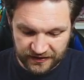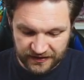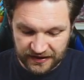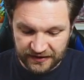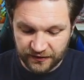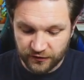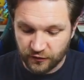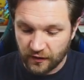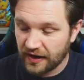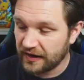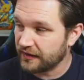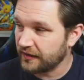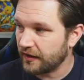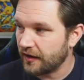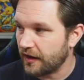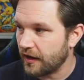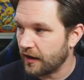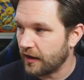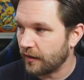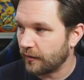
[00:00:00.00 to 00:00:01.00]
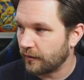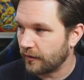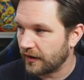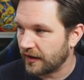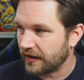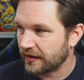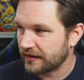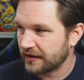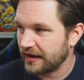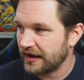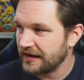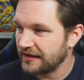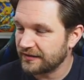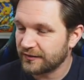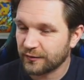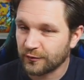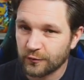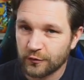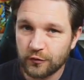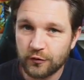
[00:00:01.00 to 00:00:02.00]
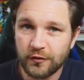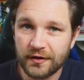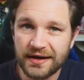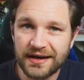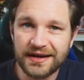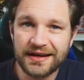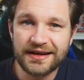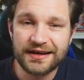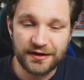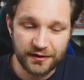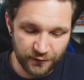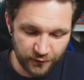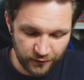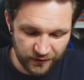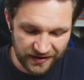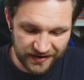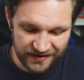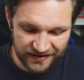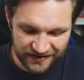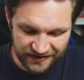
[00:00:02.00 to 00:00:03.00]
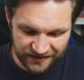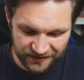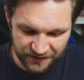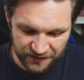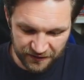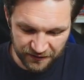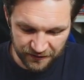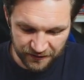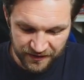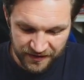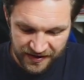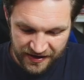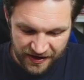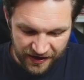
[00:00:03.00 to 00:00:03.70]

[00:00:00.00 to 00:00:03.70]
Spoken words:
This Dragonite artwork is really, really cool.